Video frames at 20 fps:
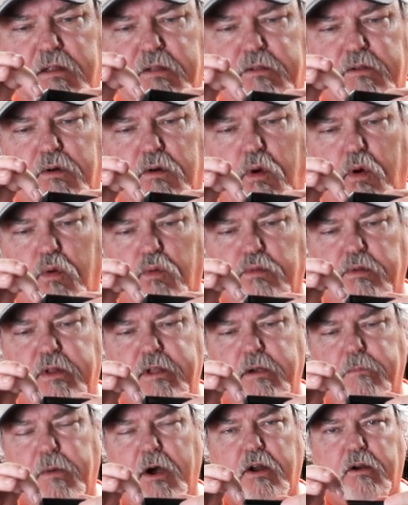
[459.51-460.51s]
They're
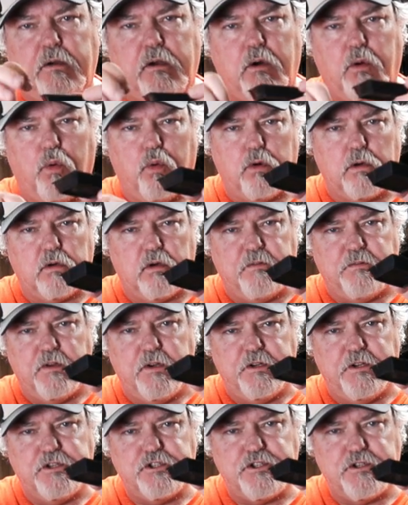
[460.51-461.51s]
only about 1/4 of
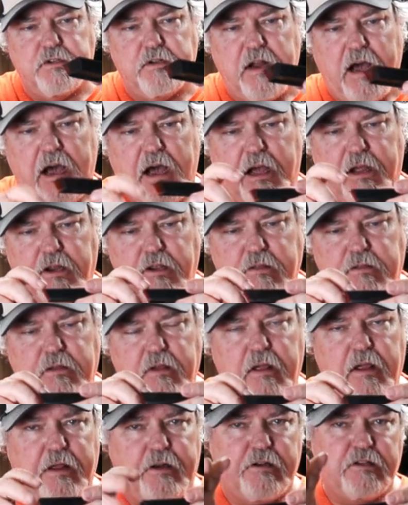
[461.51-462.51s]
an inch in height
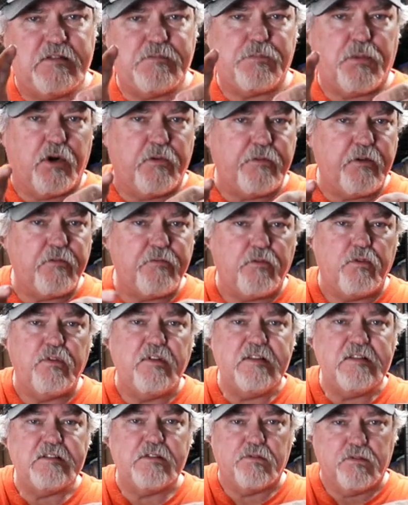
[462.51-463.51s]
and it's perfect for
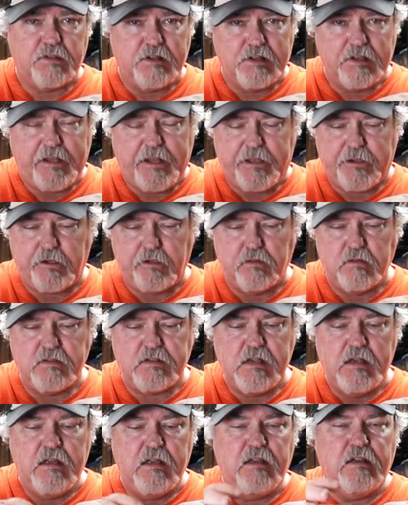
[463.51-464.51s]
these little geckos.